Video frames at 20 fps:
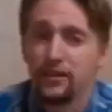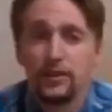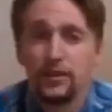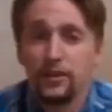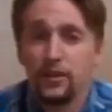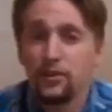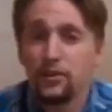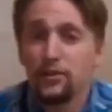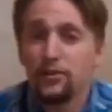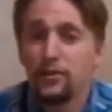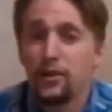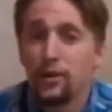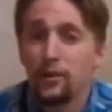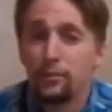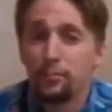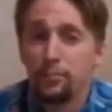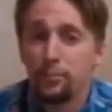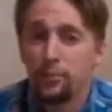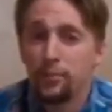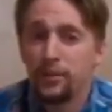Another
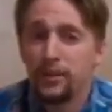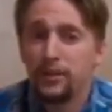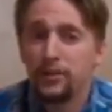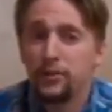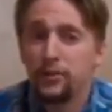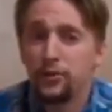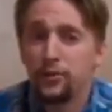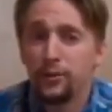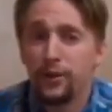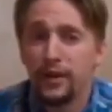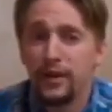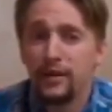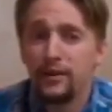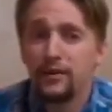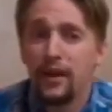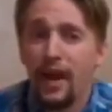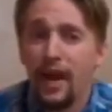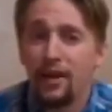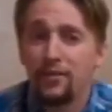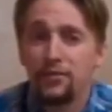pretty great
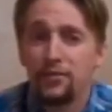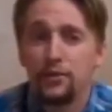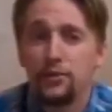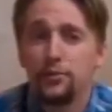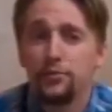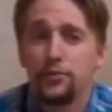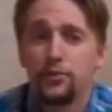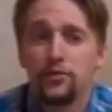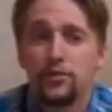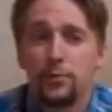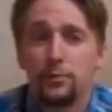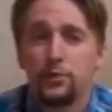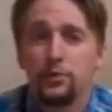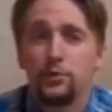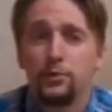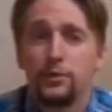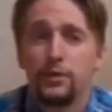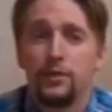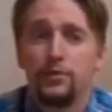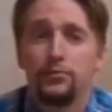avenue for someone
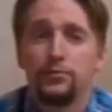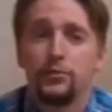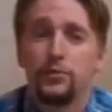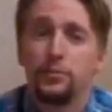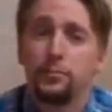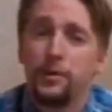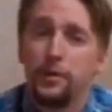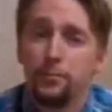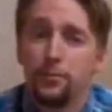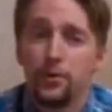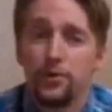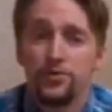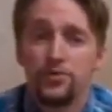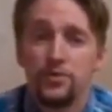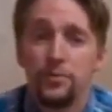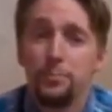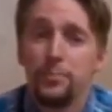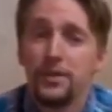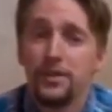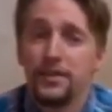looking for a bit more
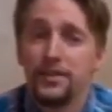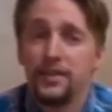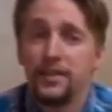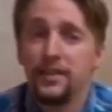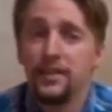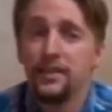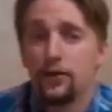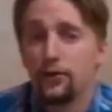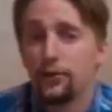stability,